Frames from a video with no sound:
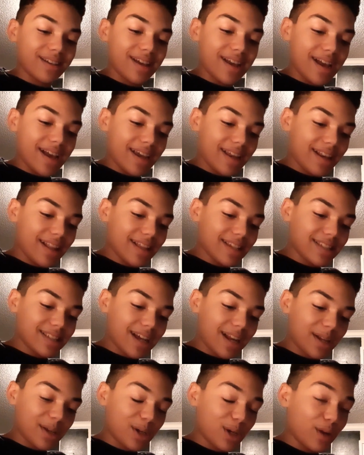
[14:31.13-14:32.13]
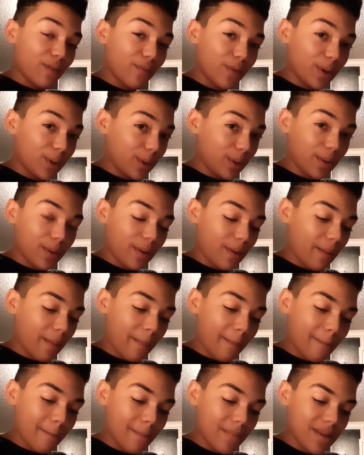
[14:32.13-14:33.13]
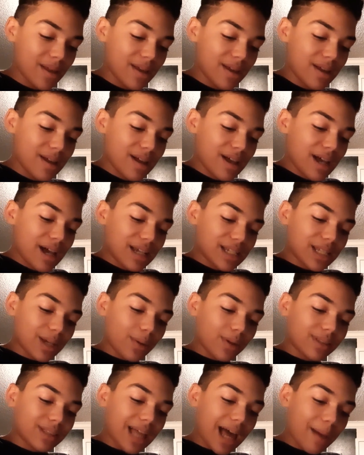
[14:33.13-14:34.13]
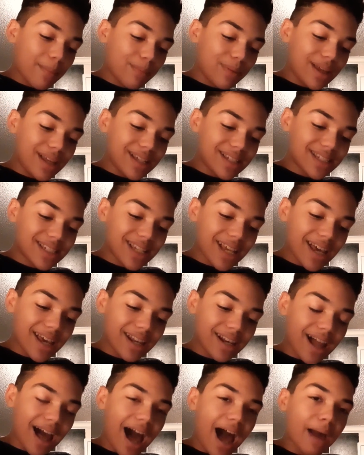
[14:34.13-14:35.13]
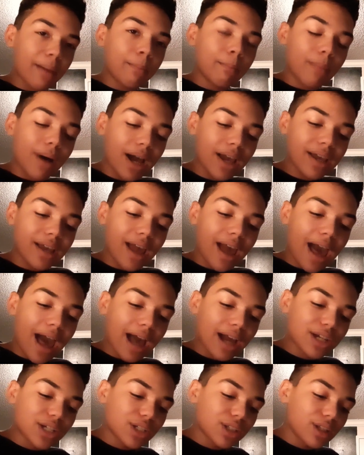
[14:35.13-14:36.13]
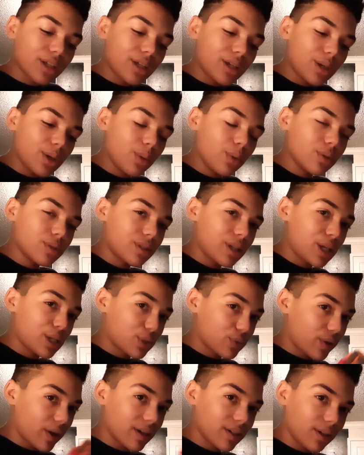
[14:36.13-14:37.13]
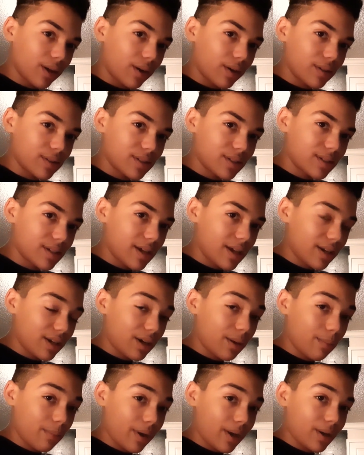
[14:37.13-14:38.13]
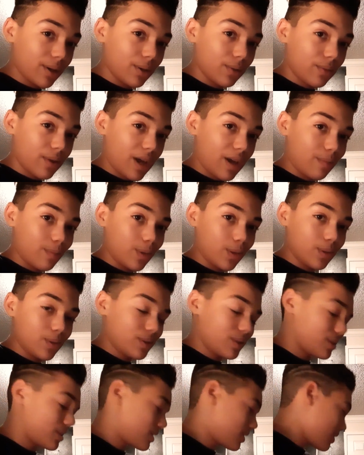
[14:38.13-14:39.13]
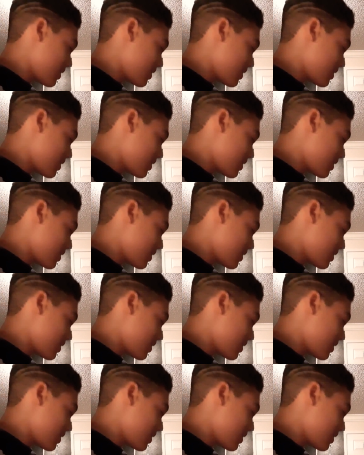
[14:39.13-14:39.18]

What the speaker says: And it's not a good feeling. So with that being said, I might actually use these red darts in competitive game modes.